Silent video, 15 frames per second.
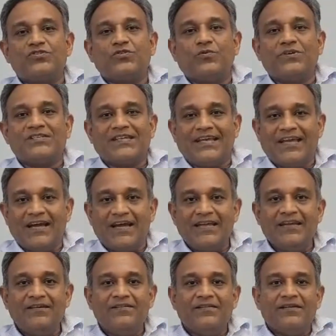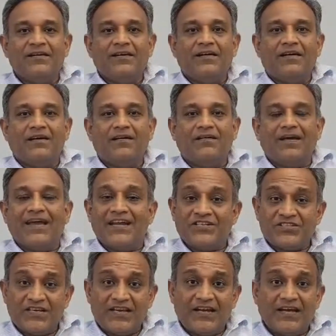towards AI,
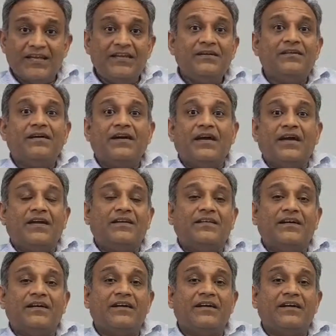edge AI, and